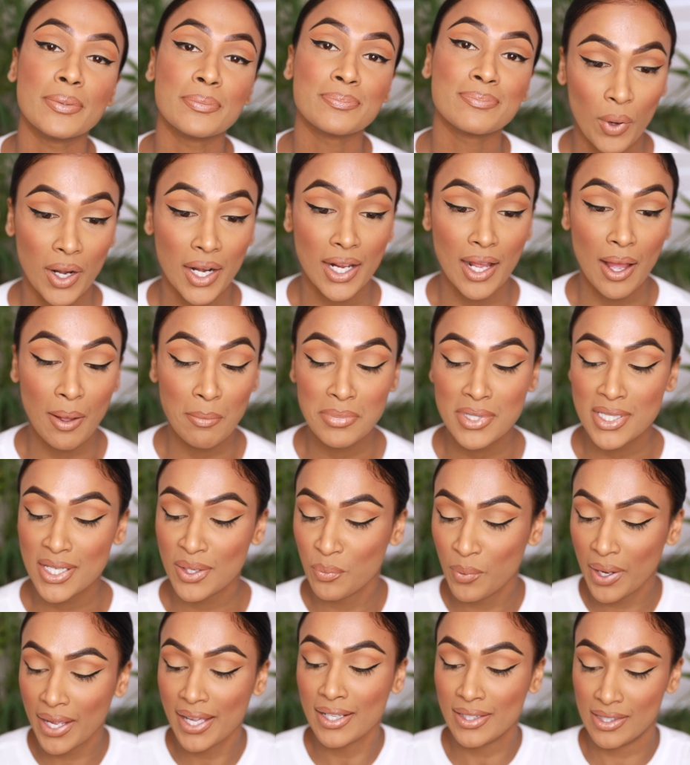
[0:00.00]
When it comes to
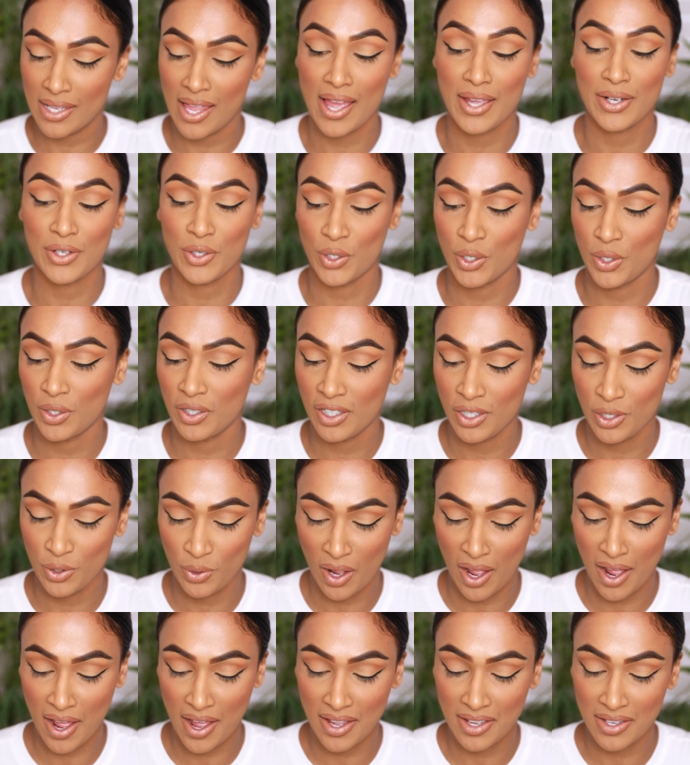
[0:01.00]
wing liner, you
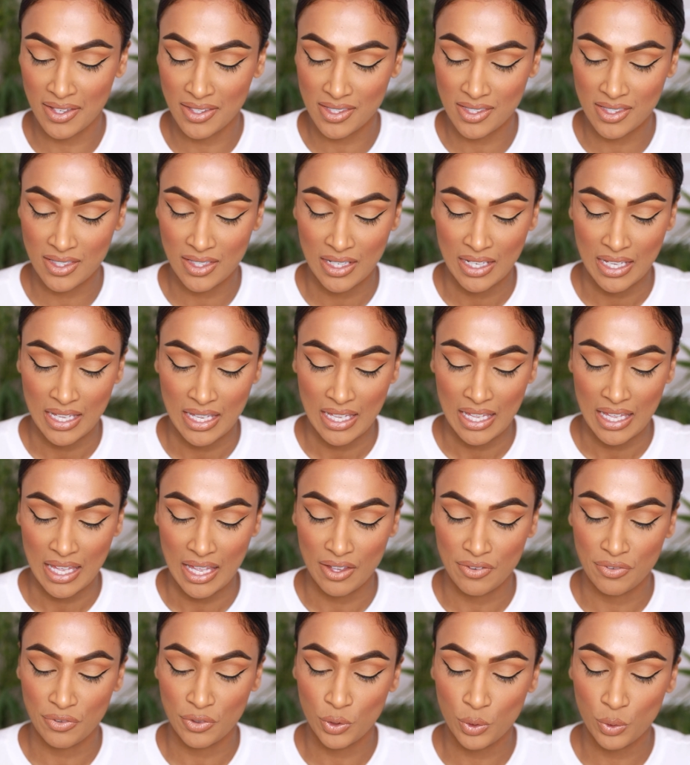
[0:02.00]
guys,
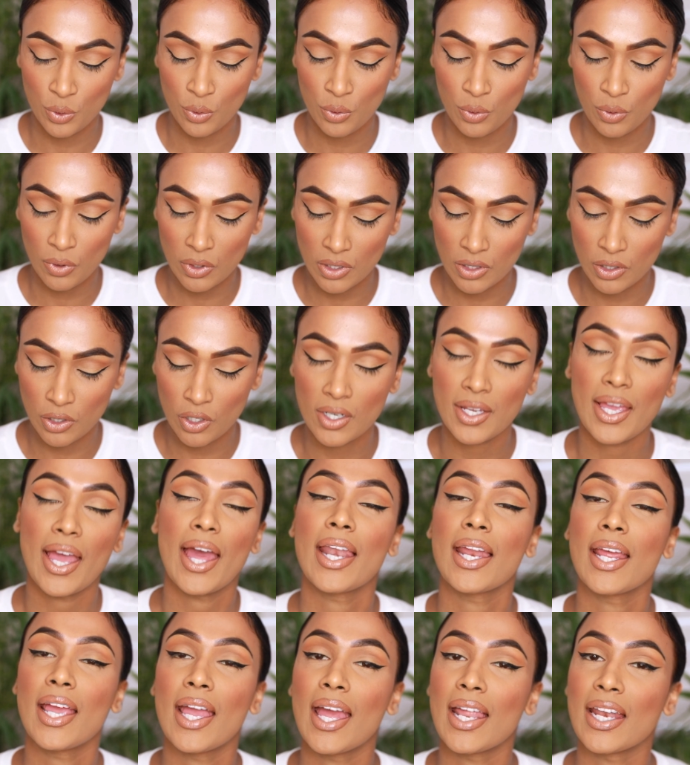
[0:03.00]
if you look at
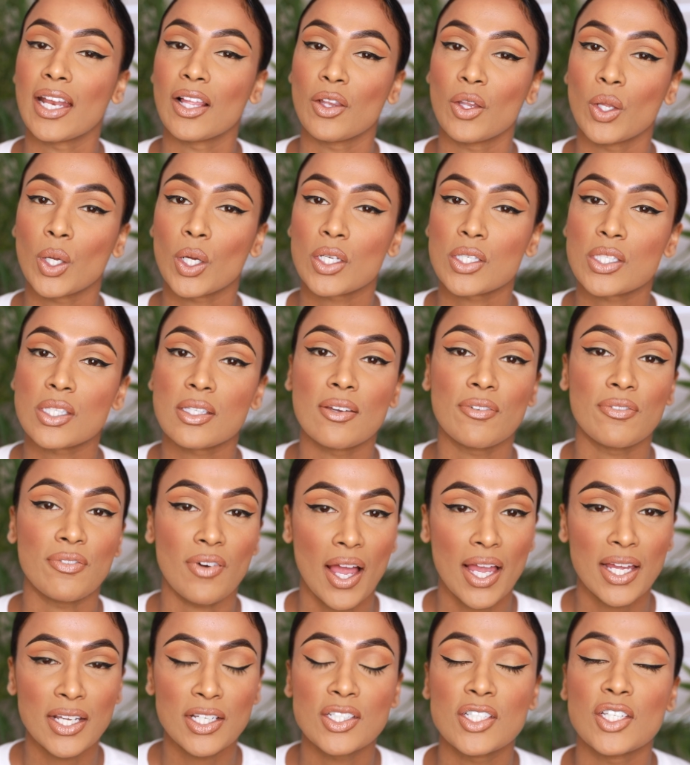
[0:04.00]
it and it looks
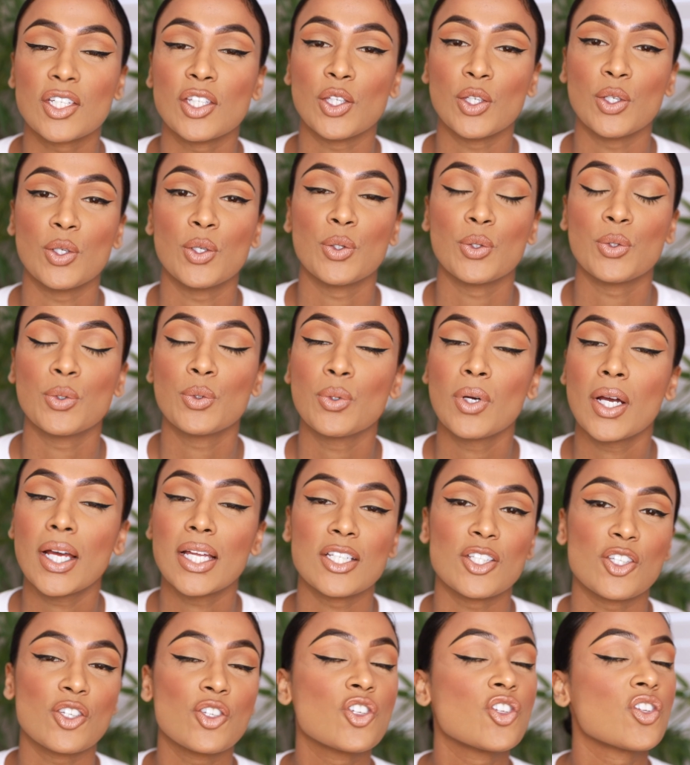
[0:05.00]
fine to you,
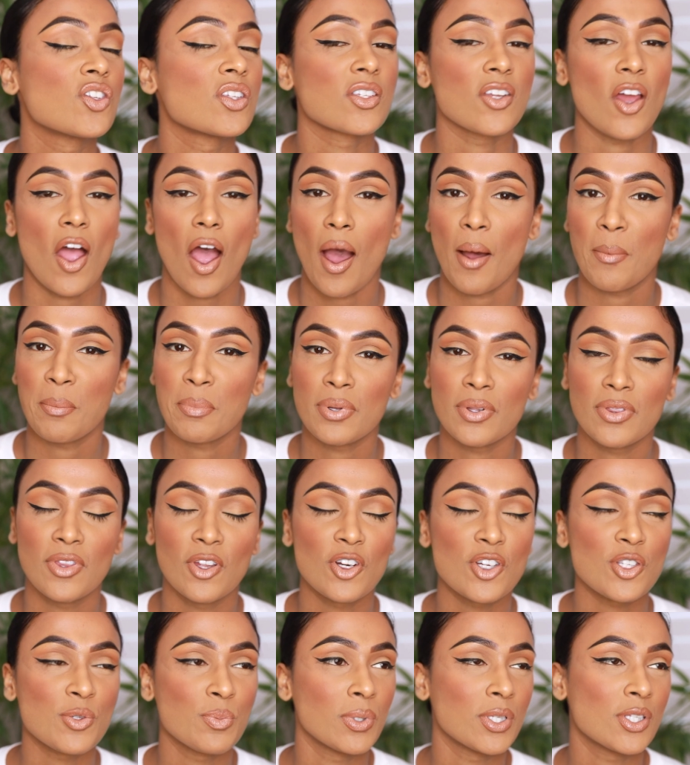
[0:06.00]
stop.
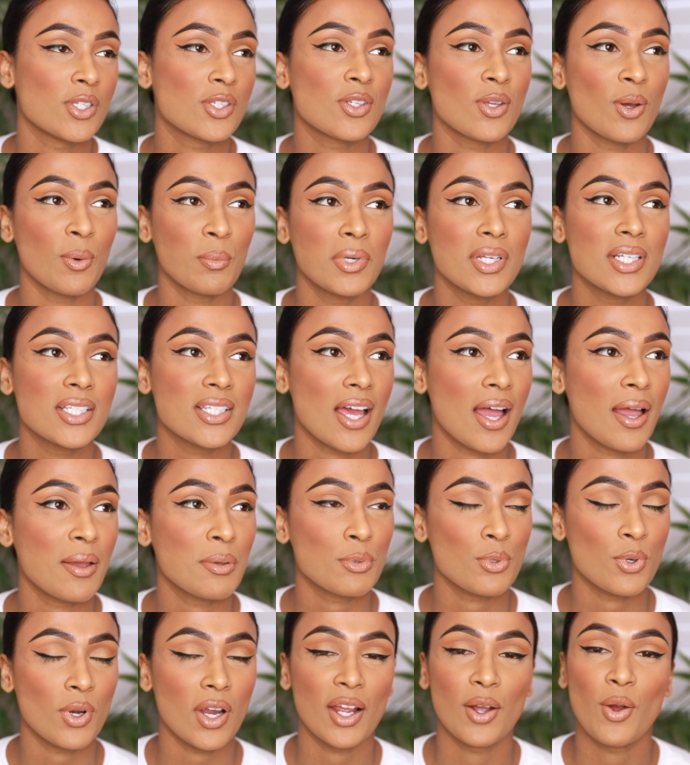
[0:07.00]
There's been so many times
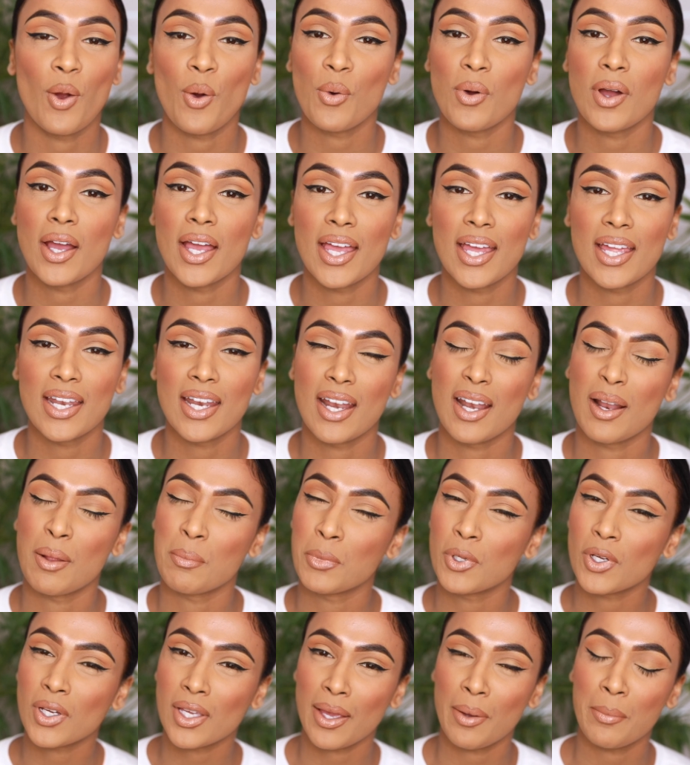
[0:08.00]
where I go in and I'm
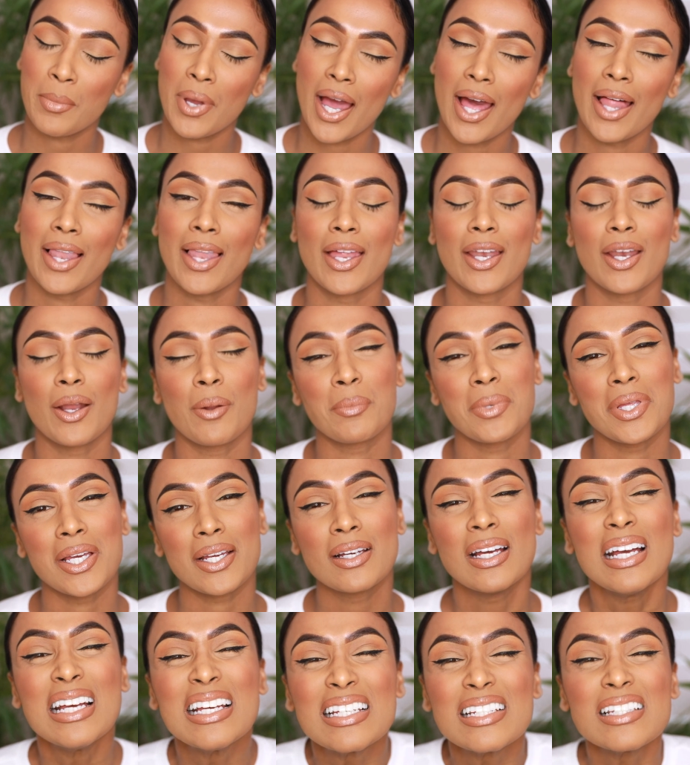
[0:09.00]
looking at my eyeliner, I'm like,
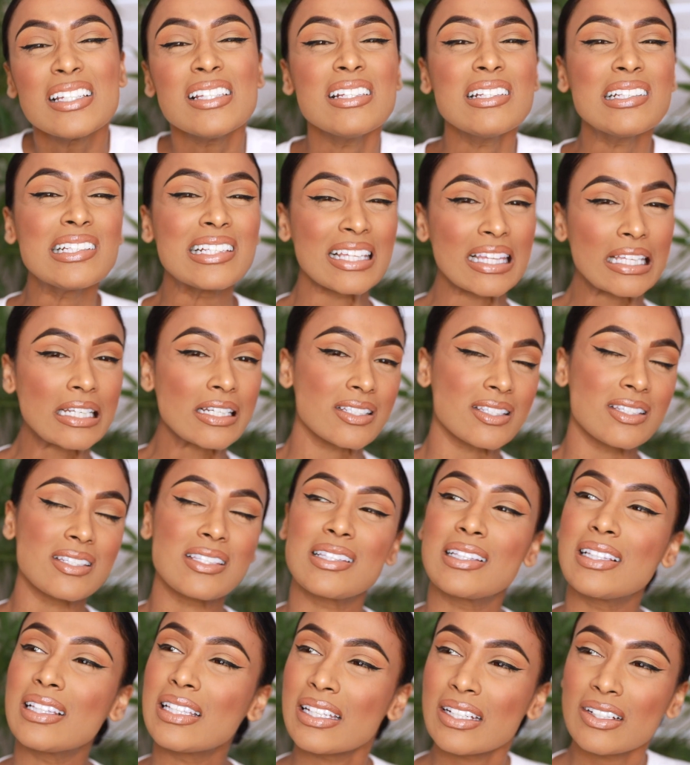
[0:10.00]
oh, there's this
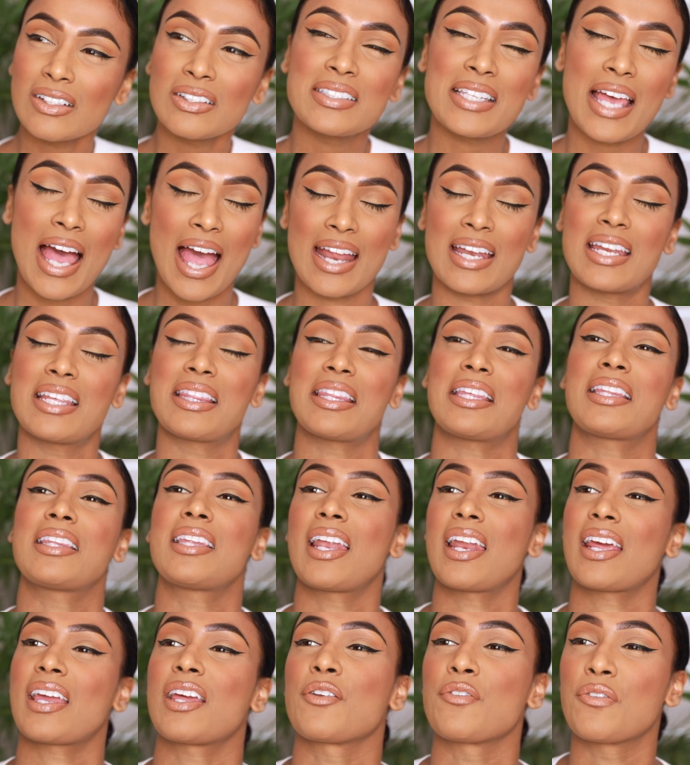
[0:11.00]
little tiny thing that
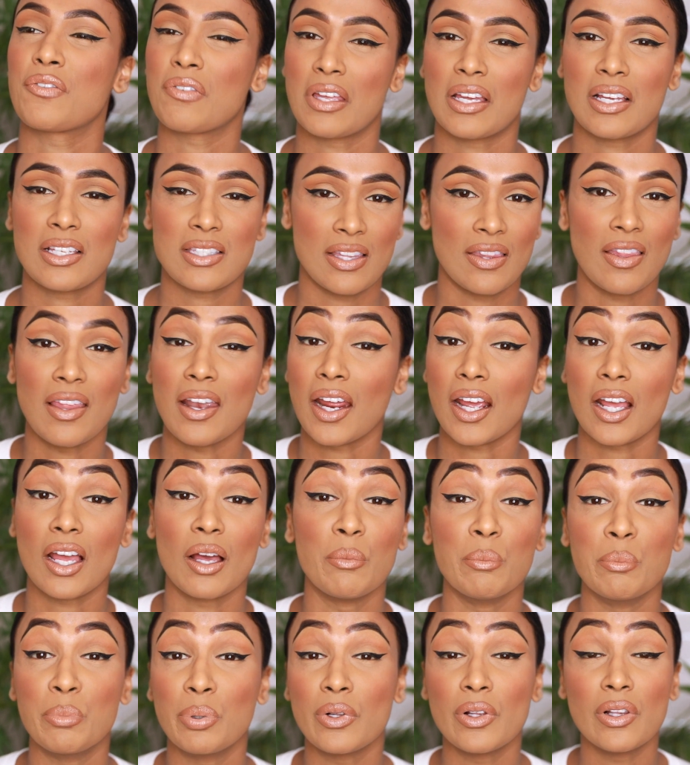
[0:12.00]
I can fix, and then I
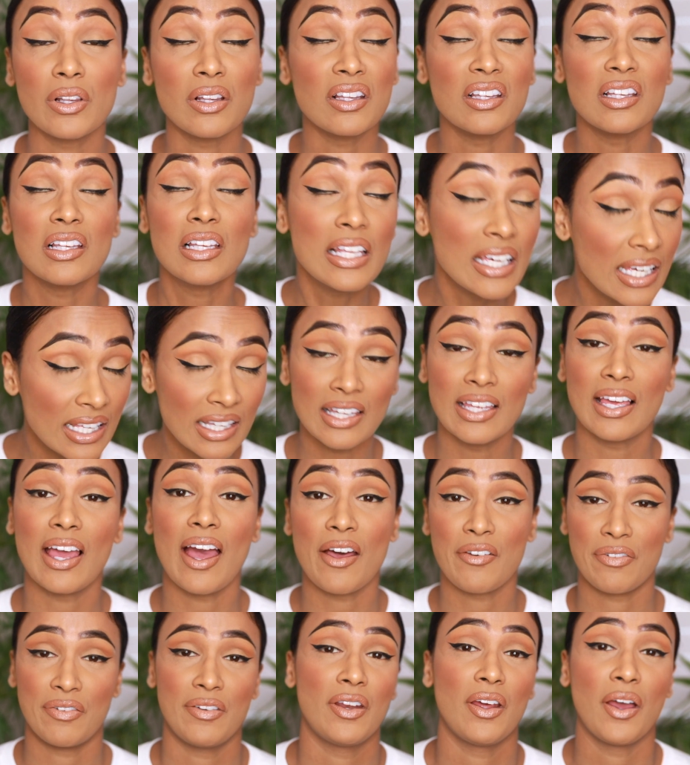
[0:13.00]
completely
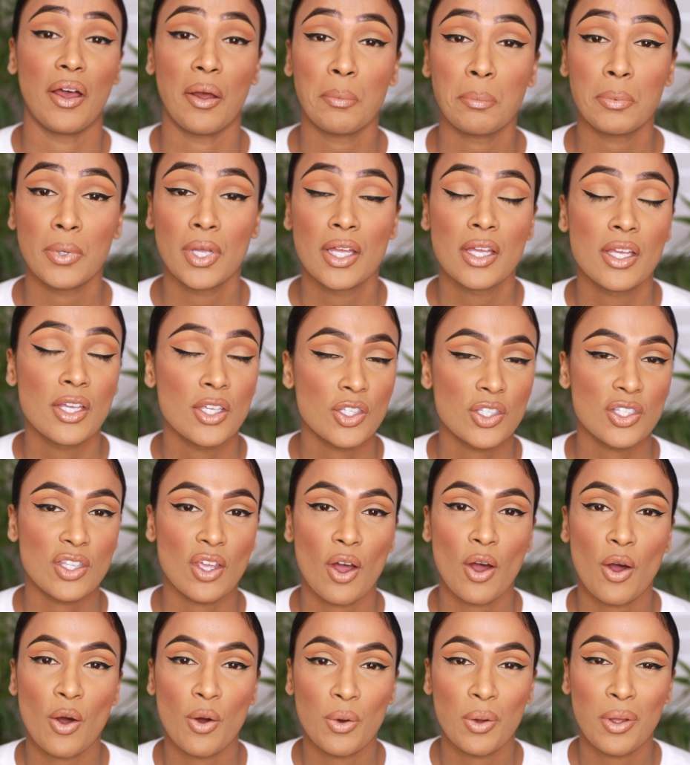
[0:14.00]
F it up.
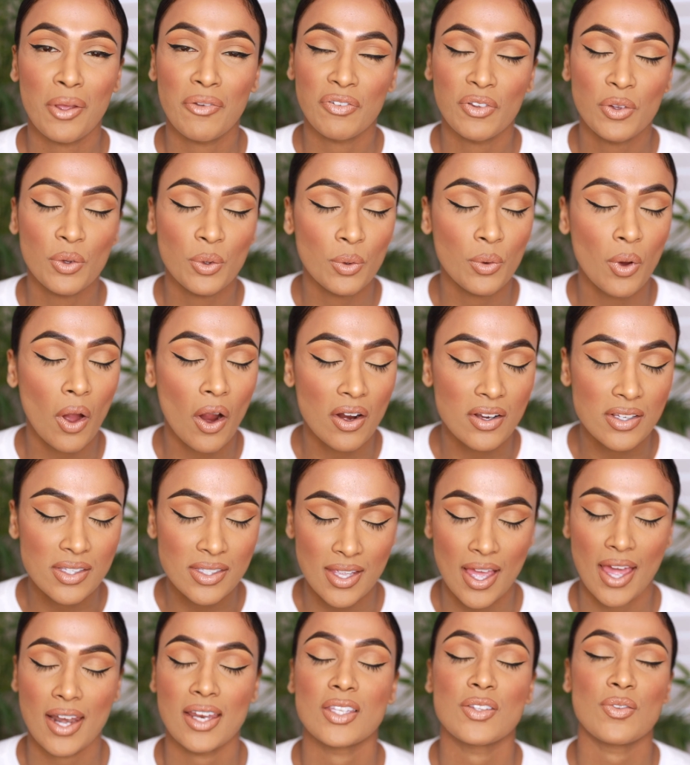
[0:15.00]
So if you are
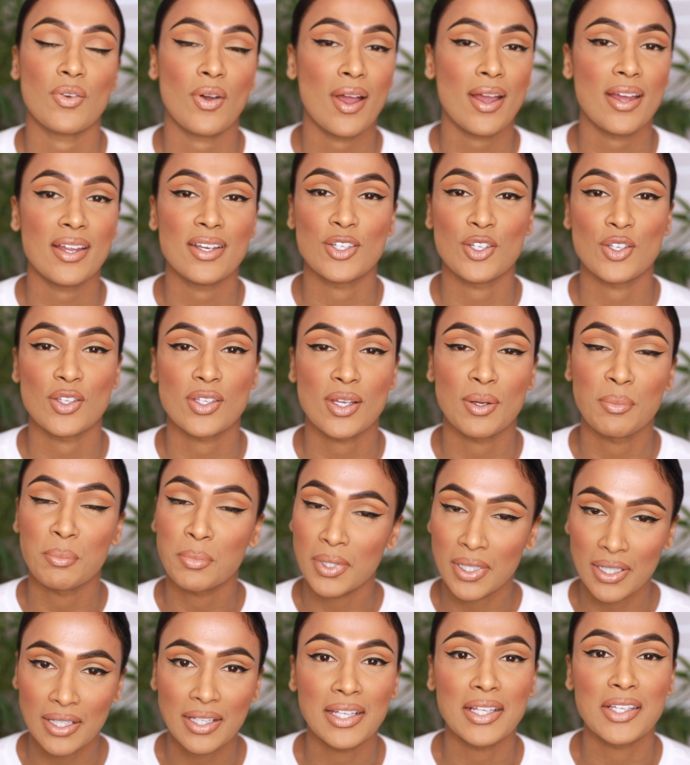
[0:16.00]
satisfied, just
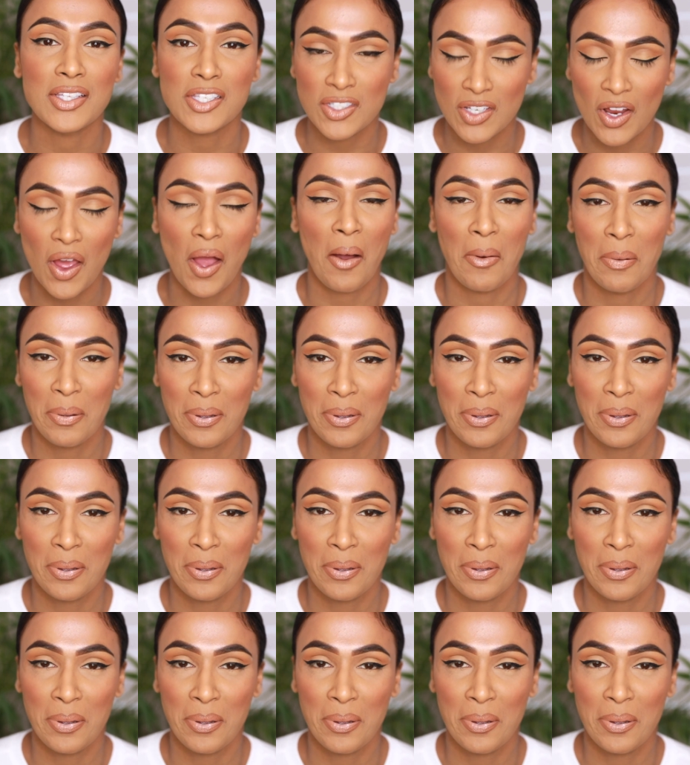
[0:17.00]
completely stop.